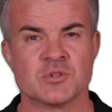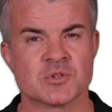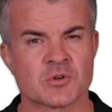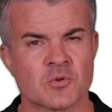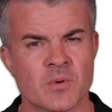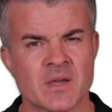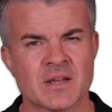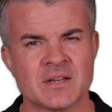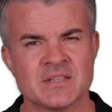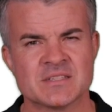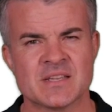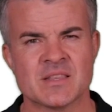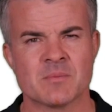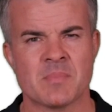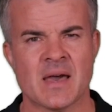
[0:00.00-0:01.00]
you to quickly
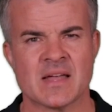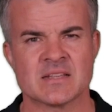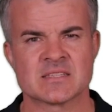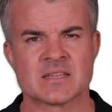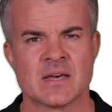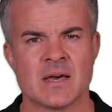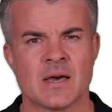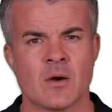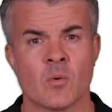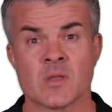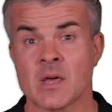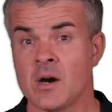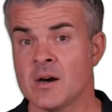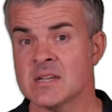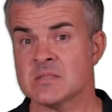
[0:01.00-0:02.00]
see the bets where the
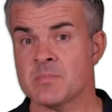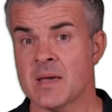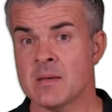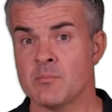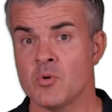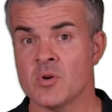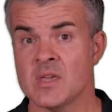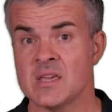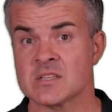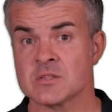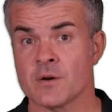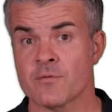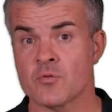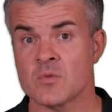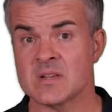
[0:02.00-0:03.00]
highest paying bookie is
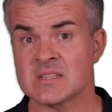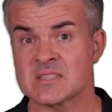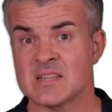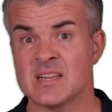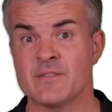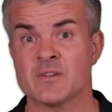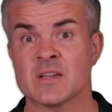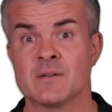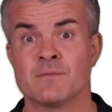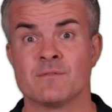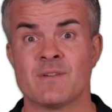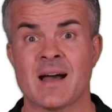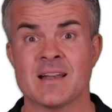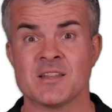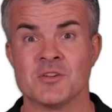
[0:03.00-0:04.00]
offering significant
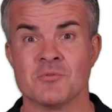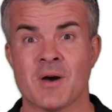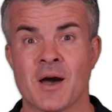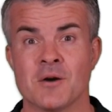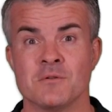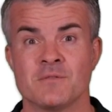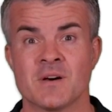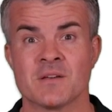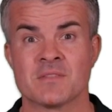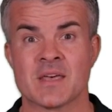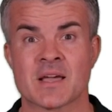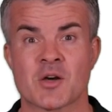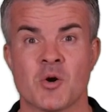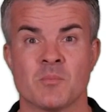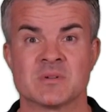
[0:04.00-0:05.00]
value over their
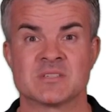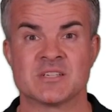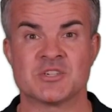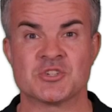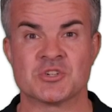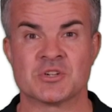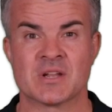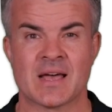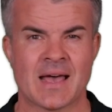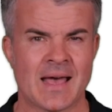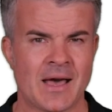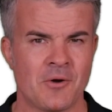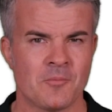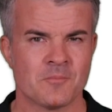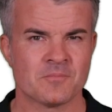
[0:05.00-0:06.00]
competition.
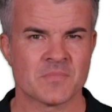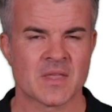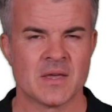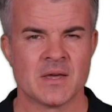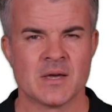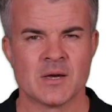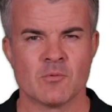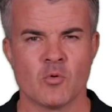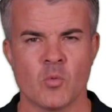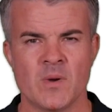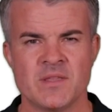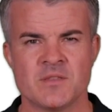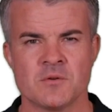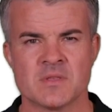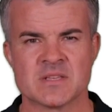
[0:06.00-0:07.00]
How? Well, we
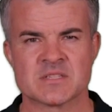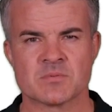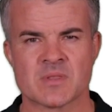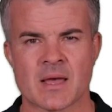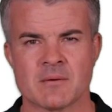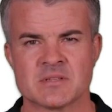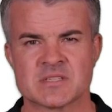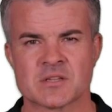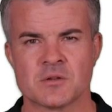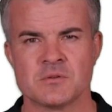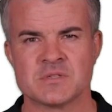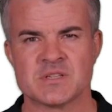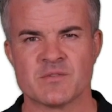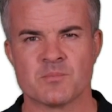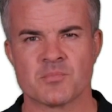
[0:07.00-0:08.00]
do this with our
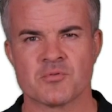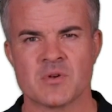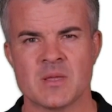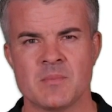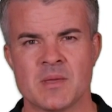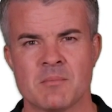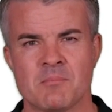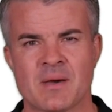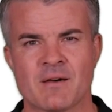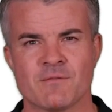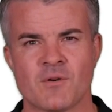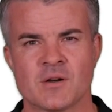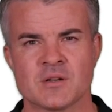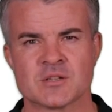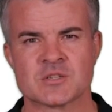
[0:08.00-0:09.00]
exclusive premium bet
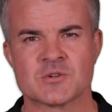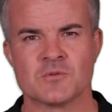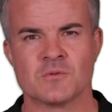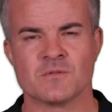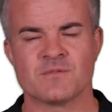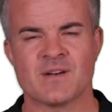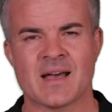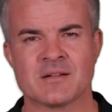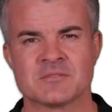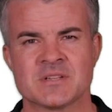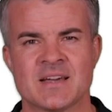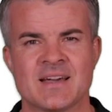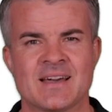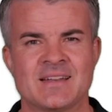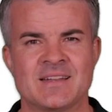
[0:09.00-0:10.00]
finder tool found
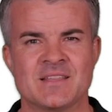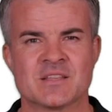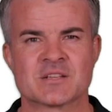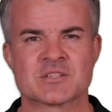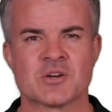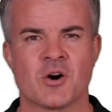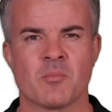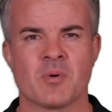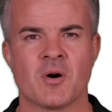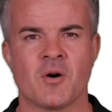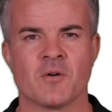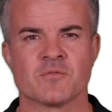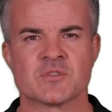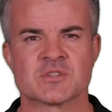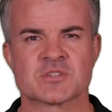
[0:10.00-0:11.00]
near the top
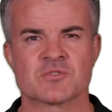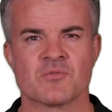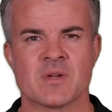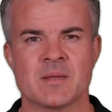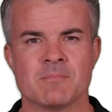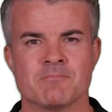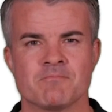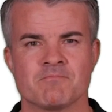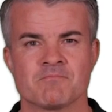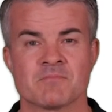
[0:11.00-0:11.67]
of the screen.